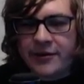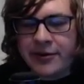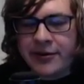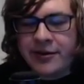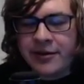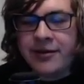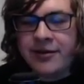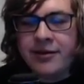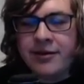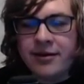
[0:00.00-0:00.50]

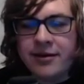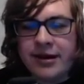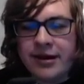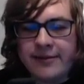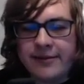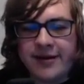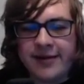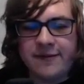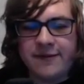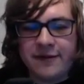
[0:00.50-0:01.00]
run.
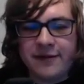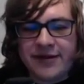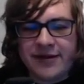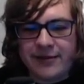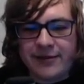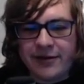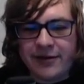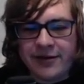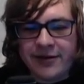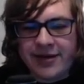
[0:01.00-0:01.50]
That's the first time
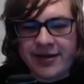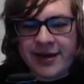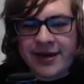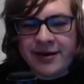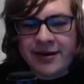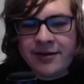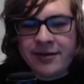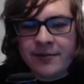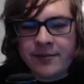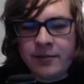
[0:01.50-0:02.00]
we do it
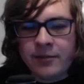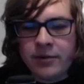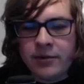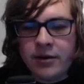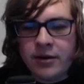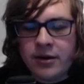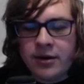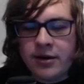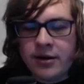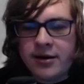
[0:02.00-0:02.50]
there.
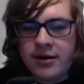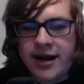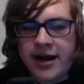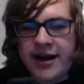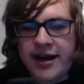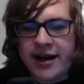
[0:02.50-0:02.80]
I